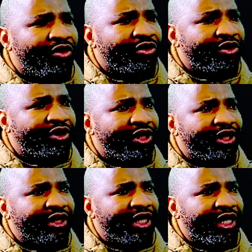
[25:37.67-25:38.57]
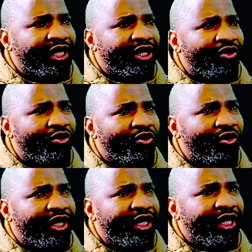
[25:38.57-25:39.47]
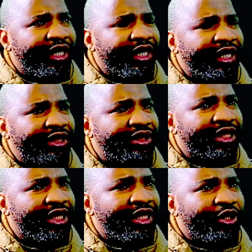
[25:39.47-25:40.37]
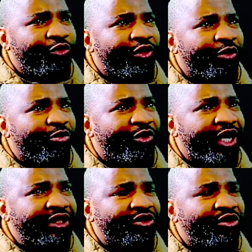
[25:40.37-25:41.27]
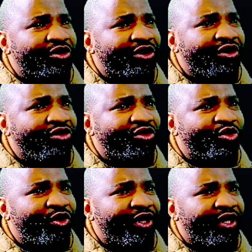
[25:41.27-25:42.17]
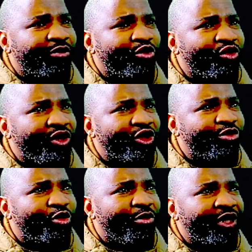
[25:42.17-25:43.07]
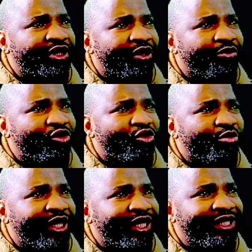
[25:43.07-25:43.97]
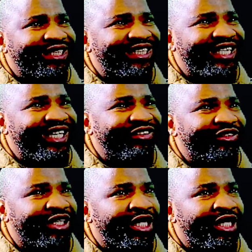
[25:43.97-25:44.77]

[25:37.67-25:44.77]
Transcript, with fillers: Yes, higher low. And if the price continues with the bullish momentum to break this level,